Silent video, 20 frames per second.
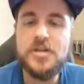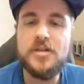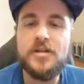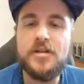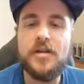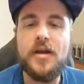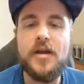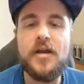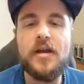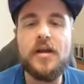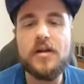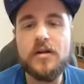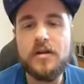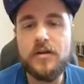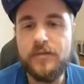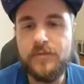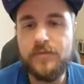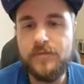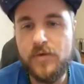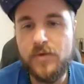there?
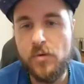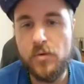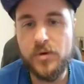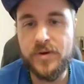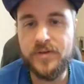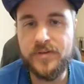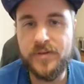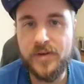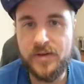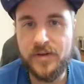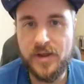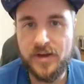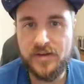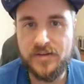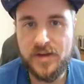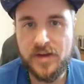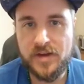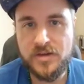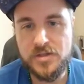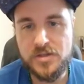Focus on that
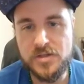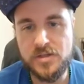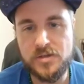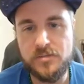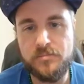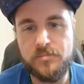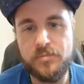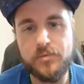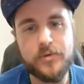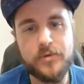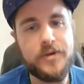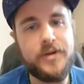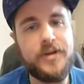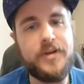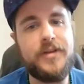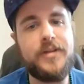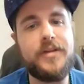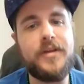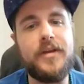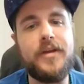tension.
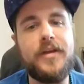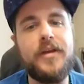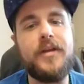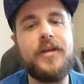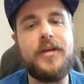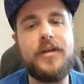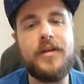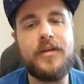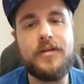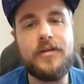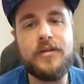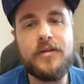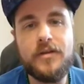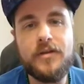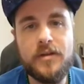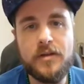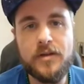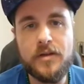Breathe in.